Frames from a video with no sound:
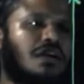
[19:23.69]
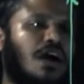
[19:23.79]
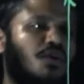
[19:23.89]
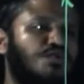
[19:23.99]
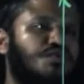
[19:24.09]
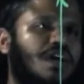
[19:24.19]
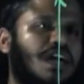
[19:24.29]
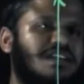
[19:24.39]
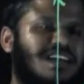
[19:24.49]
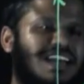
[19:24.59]
How to
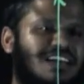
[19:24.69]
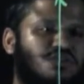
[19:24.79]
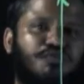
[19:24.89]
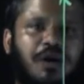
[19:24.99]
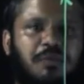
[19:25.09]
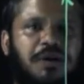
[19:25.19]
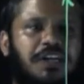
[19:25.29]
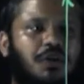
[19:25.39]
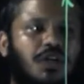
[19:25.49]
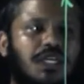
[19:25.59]
find the length of
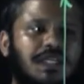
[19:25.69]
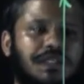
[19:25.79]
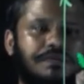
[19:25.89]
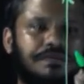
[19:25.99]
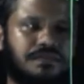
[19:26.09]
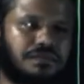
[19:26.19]
perpendicular?